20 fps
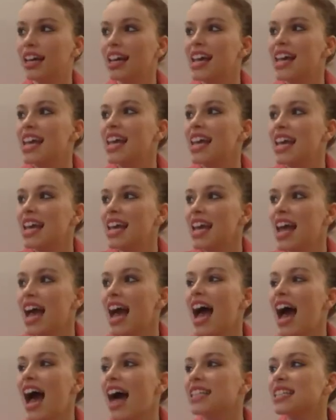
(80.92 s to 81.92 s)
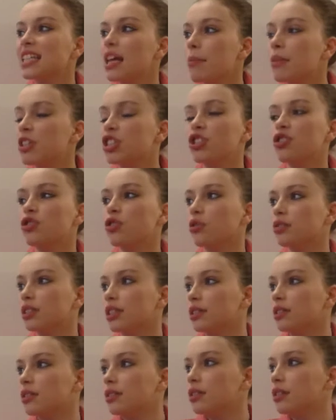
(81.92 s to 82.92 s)
He has an image
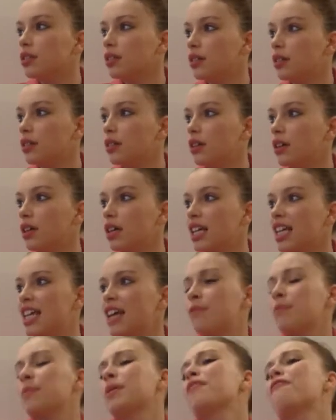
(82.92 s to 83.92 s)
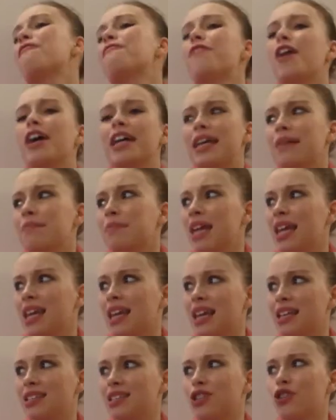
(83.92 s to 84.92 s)
consultant. Give him a fucking
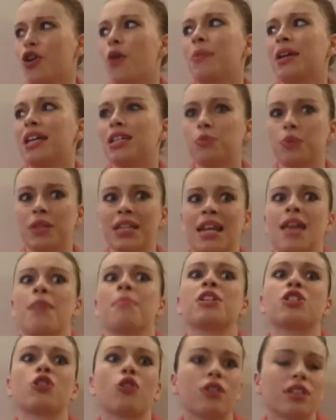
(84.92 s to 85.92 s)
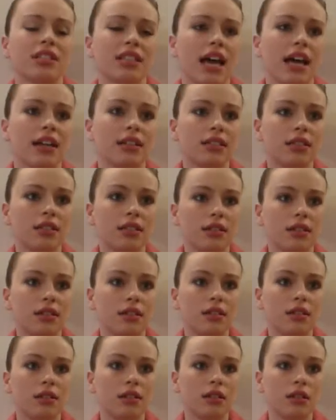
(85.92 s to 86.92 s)
beanie synonymous with an image on his head.
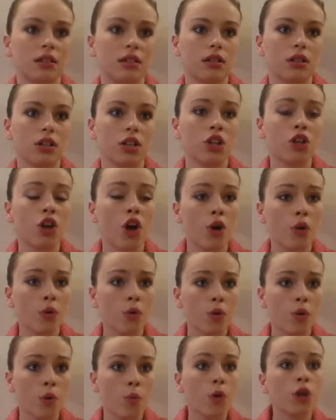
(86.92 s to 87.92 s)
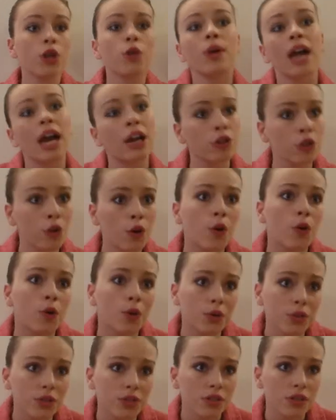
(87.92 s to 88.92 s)
You know, what you get in
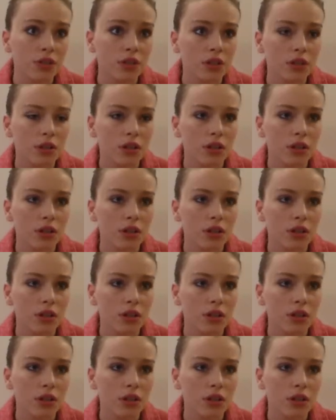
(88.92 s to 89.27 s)
yours?